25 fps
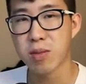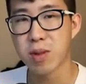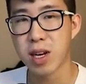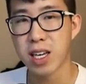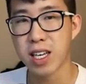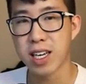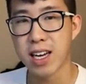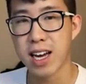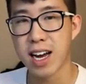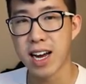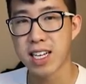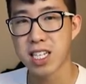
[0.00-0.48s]
might
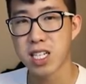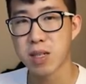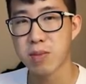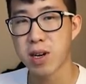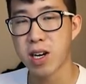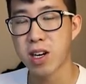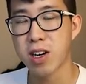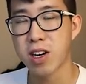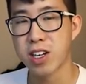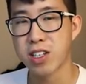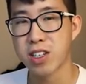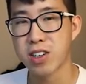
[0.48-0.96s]
get asked
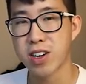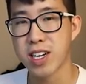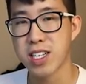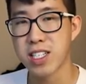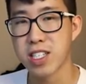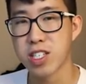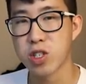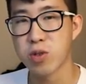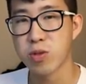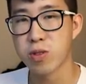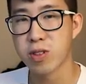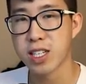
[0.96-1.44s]
about on your
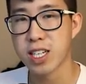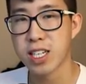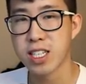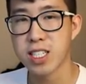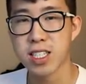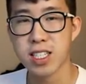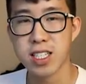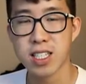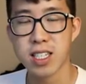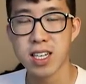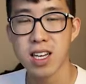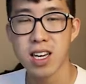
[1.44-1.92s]
ICU
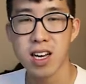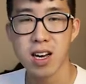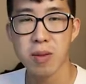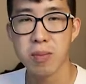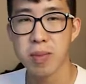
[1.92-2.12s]
rotation,